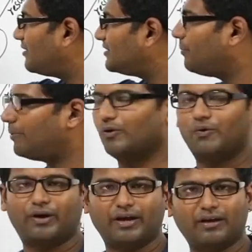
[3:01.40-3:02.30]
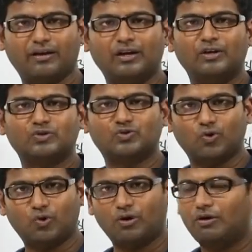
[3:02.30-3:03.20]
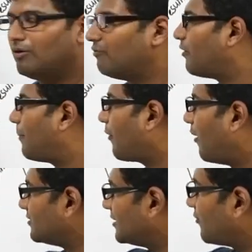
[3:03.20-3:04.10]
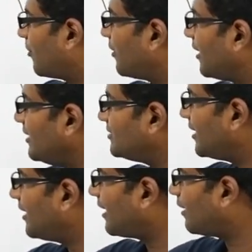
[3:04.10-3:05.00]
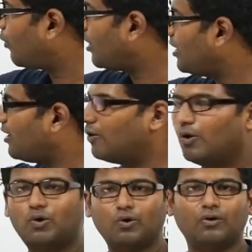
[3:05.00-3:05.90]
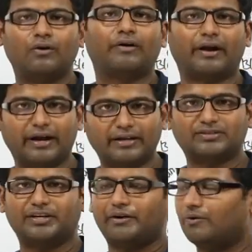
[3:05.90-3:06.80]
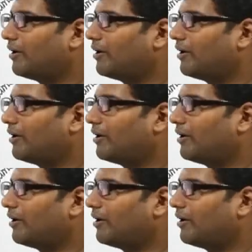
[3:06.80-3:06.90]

our CPU, okay? So, if a process from ready state can only go to running state,